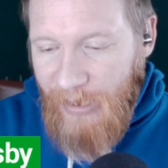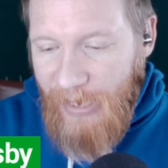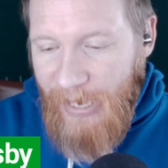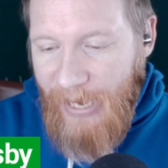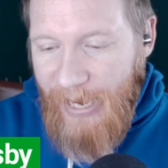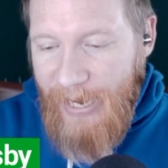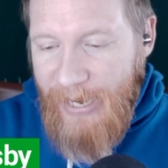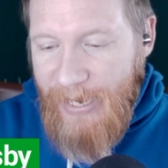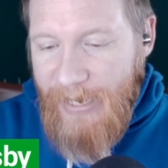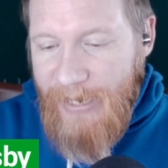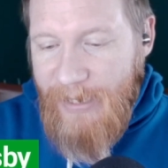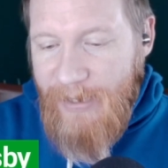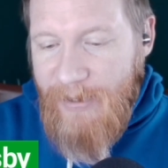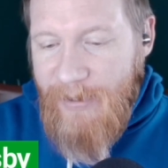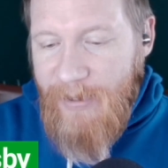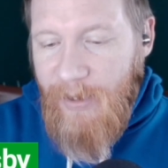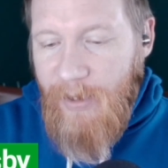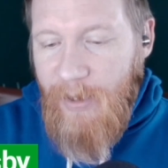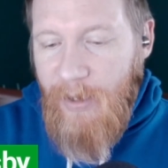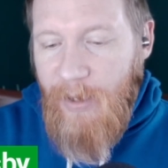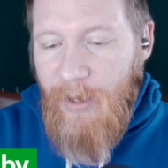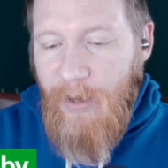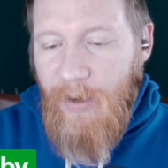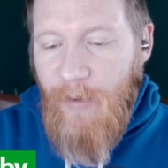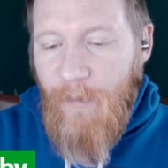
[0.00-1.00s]
and
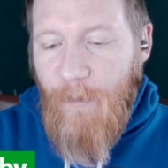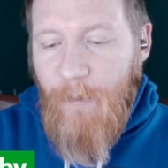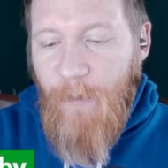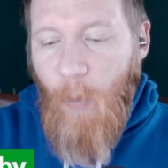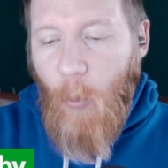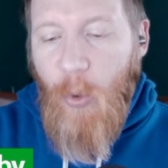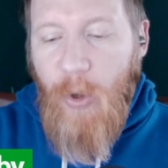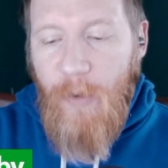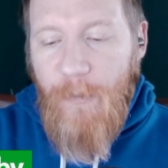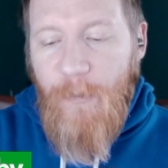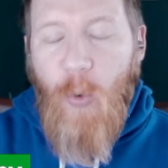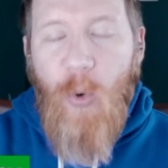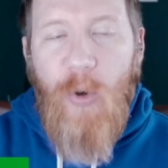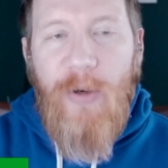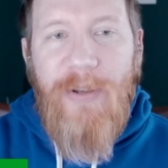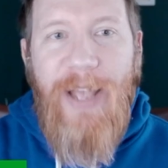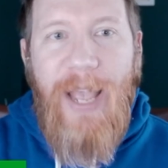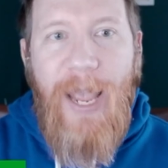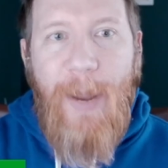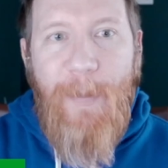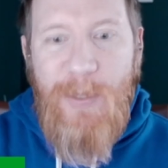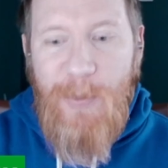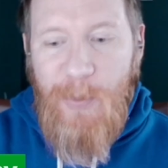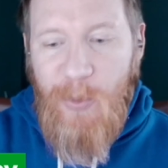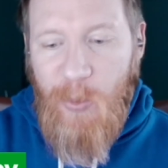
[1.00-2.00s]
44
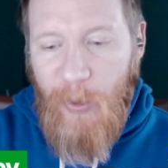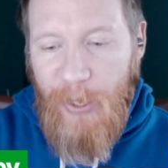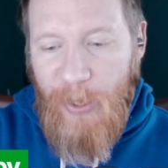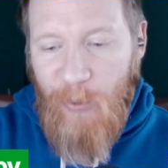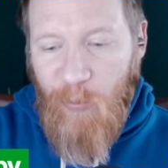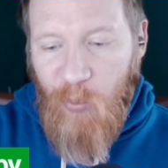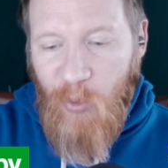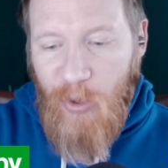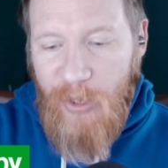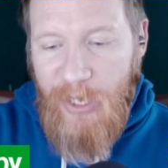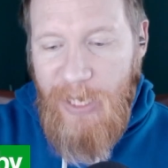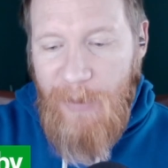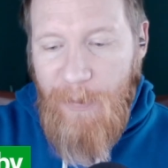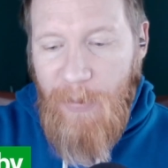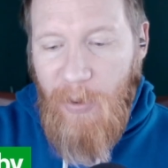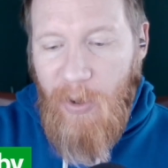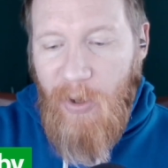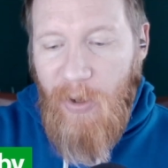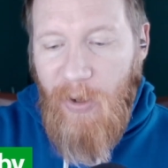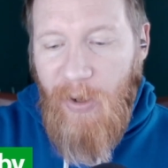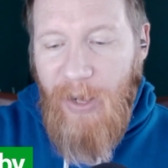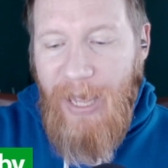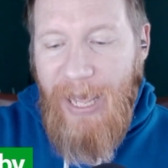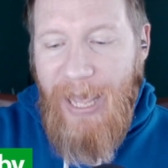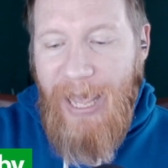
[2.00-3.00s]
games between rookie
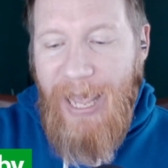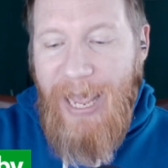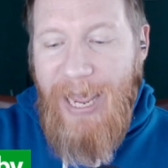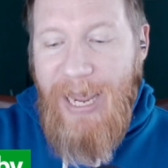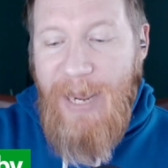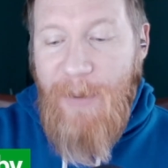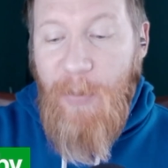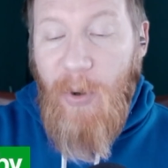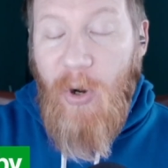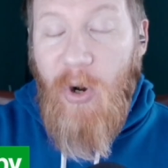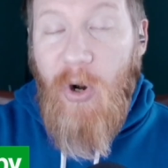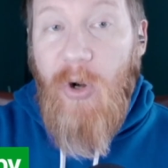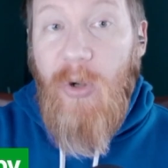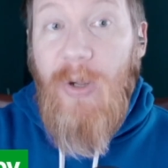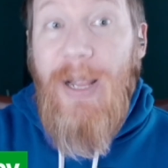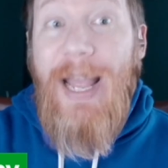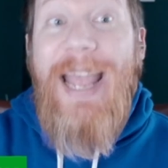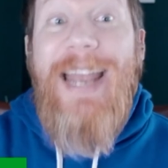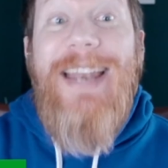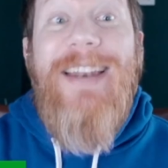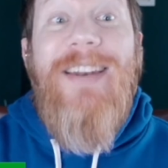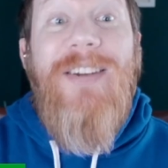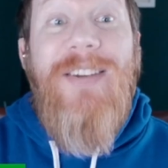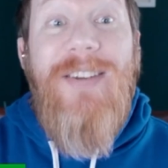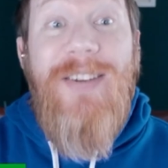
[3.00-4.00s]
ball, A ball,
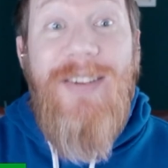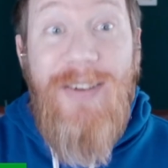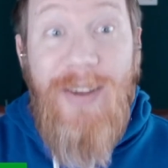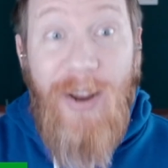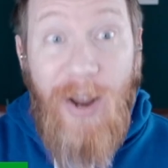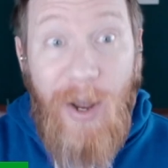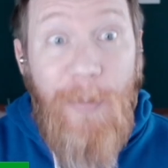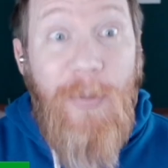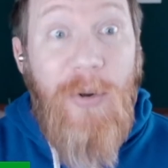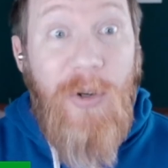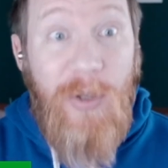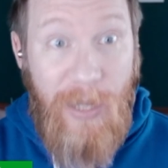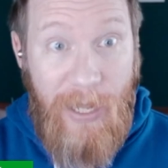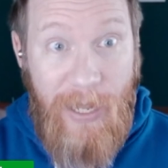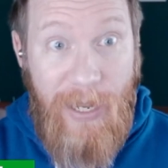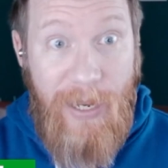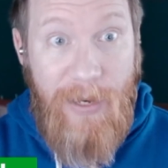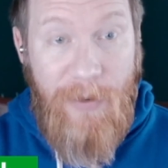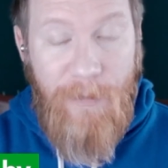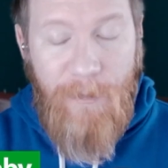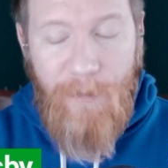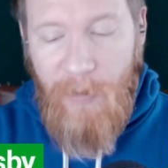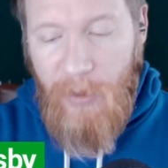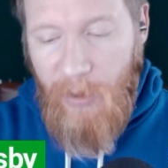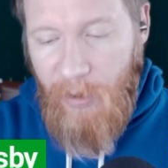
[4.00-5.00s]
and double
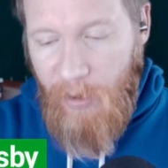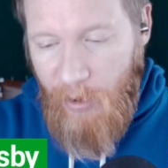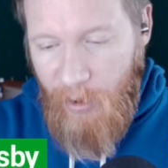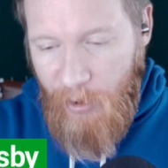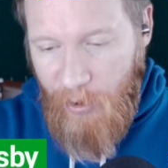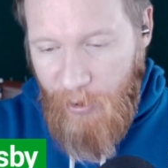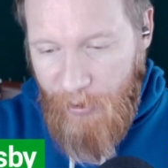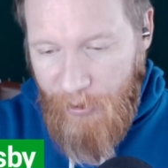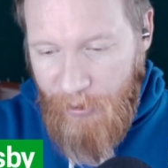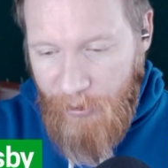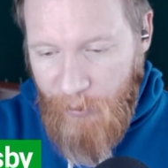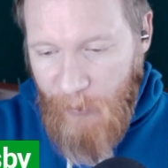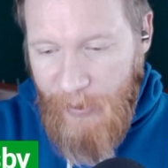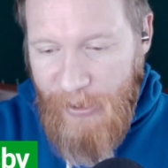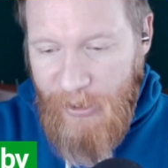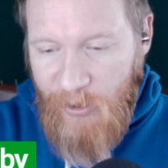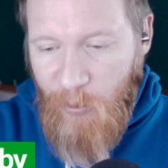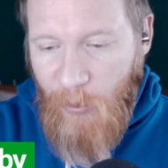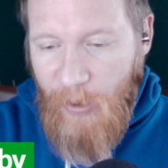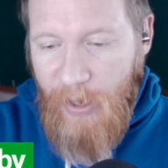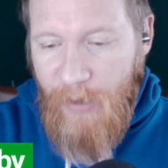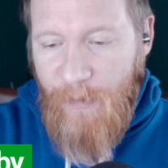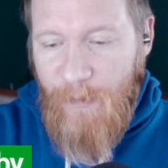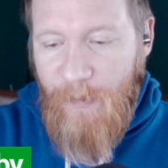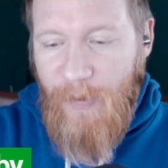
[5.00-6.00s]
A.
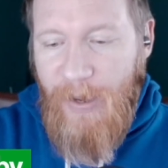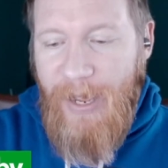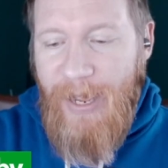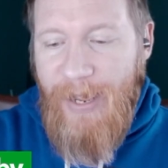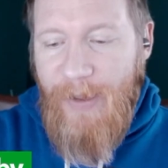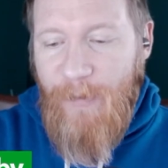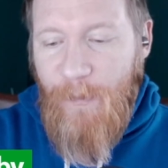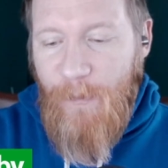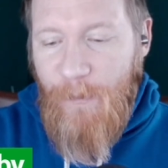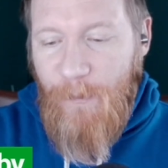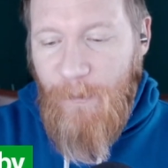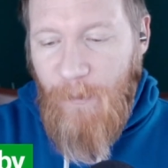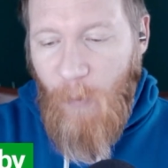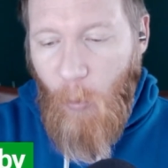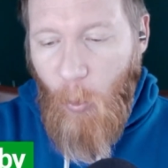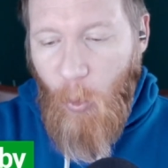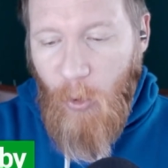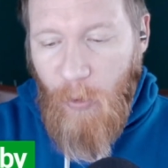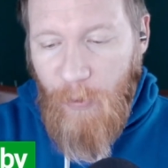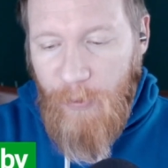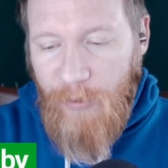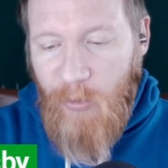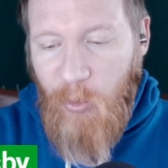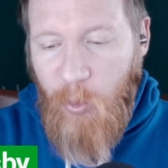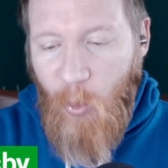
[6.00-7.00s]
325,
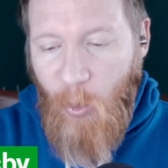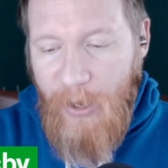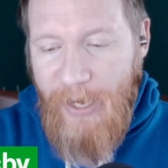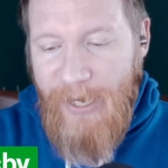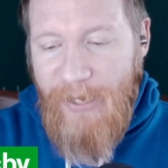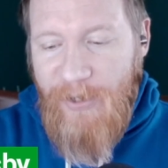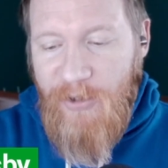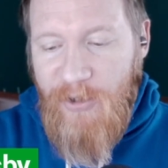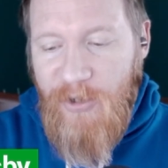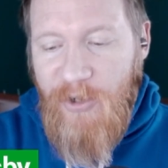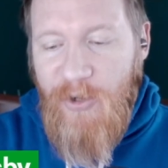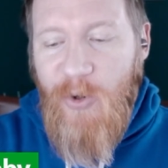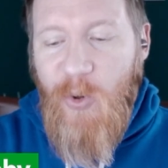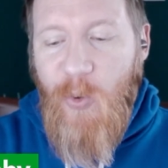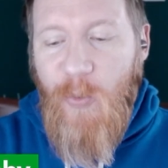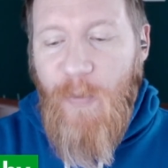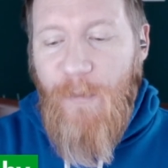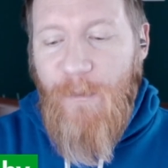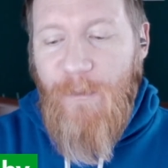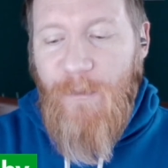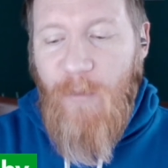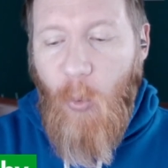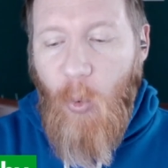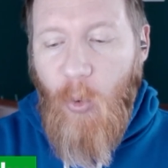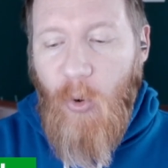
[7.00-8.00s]
422,
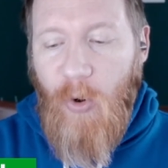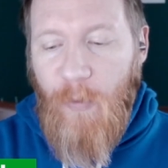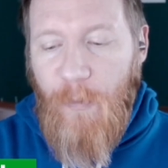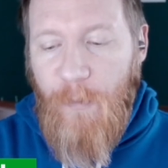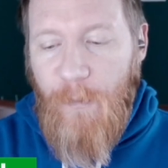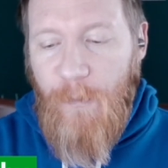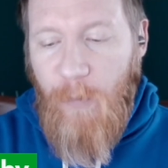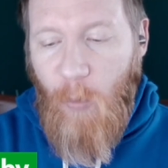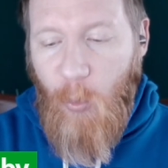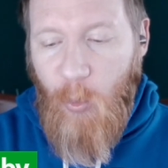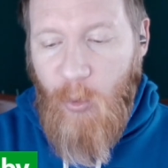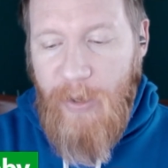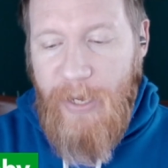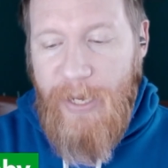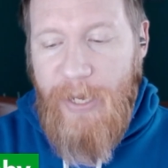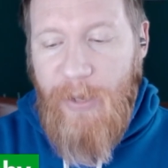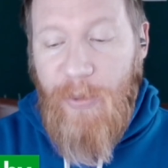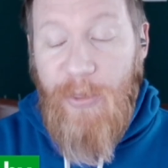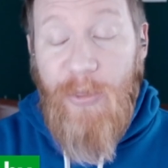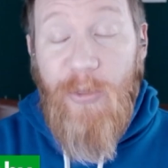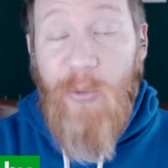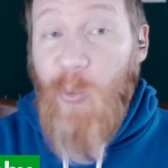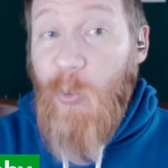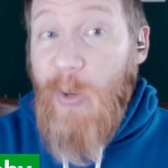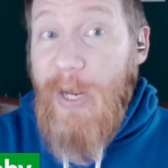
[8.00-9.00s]
440.
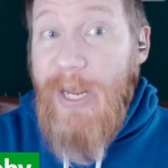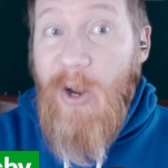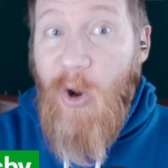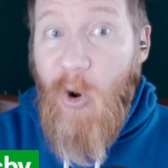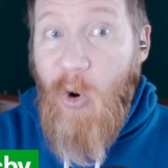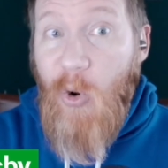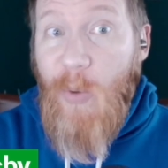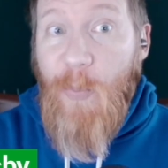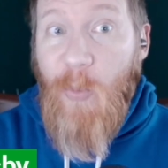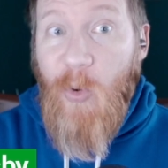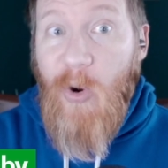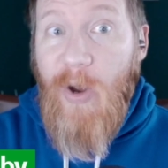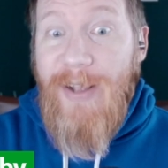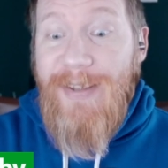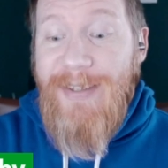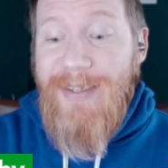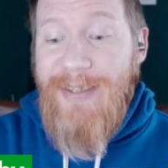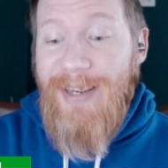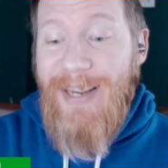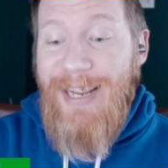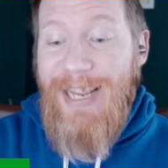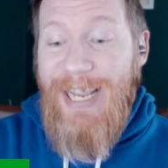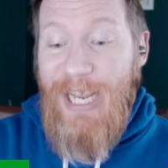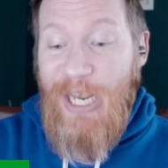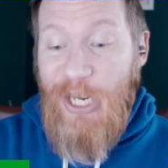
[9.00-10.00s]
Three home runs,
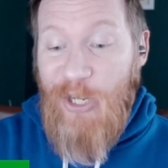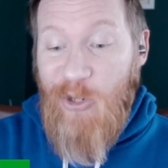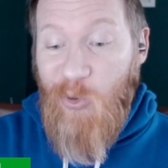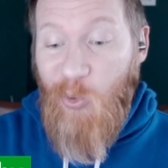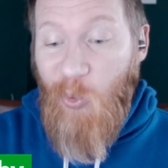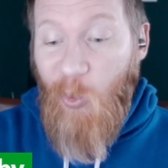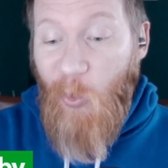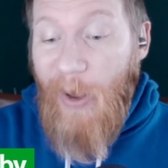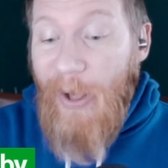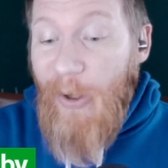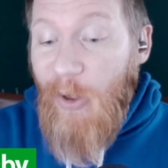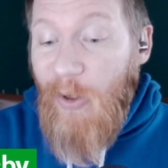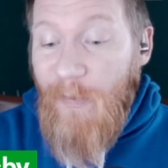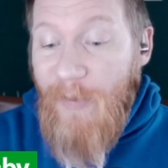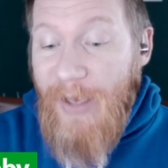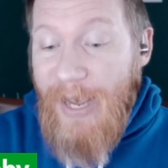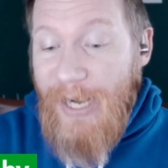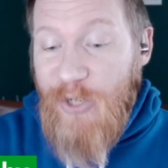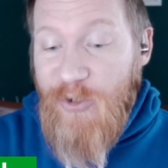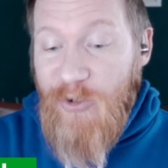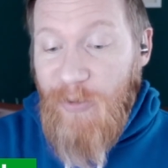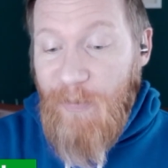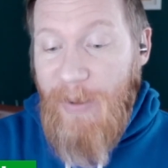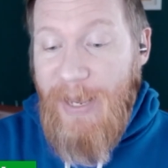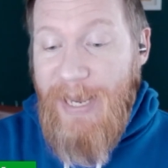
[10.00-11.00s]
12
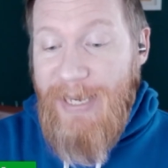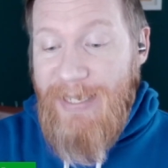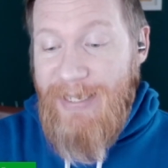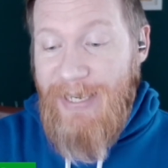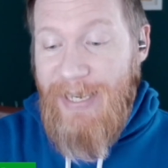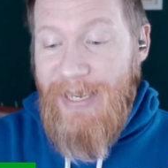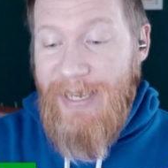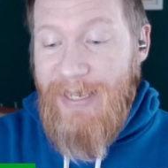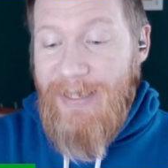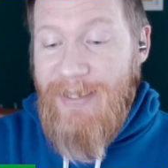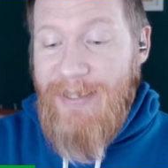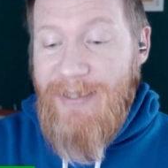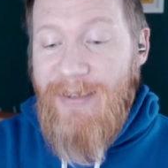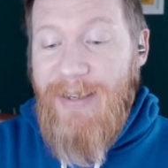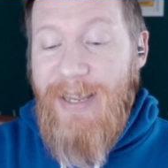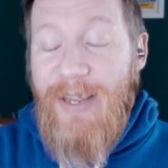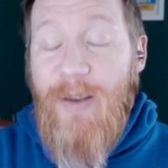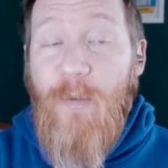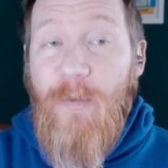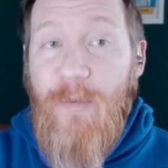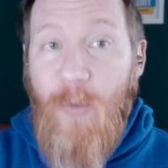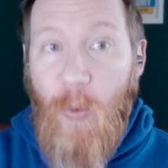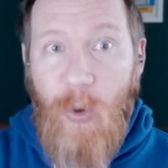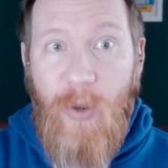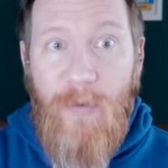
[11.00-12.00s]
extra base hits in
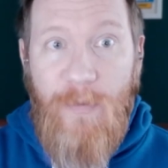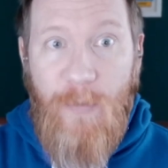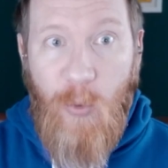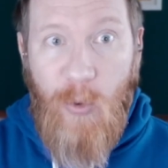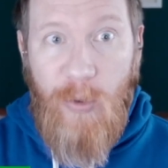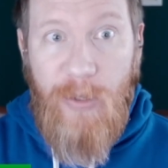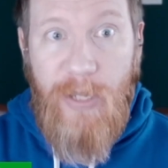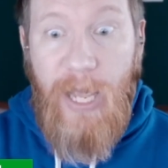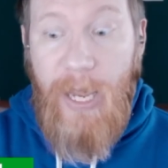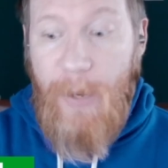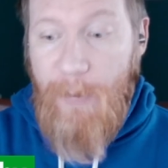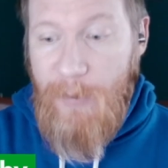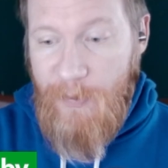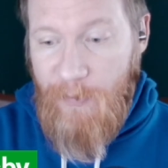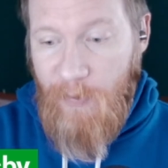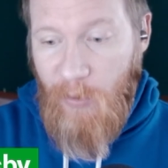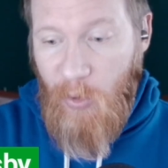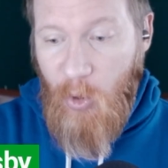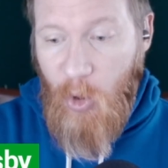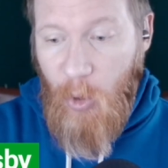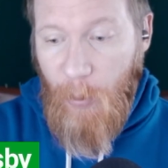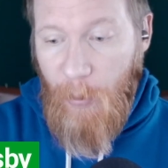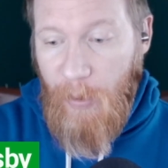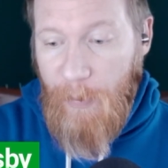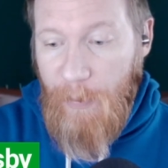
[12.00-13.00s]
44 games for
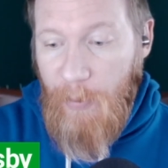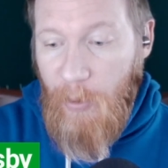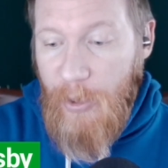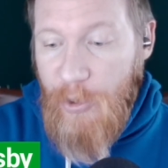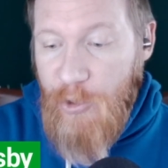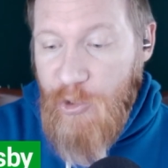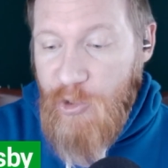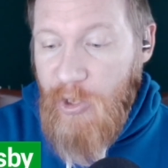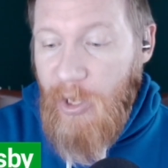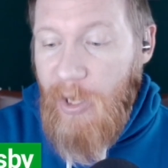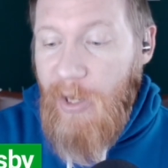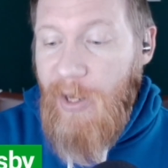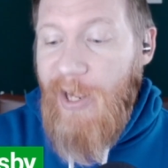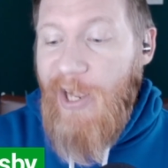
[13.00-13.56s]
Homer Bush,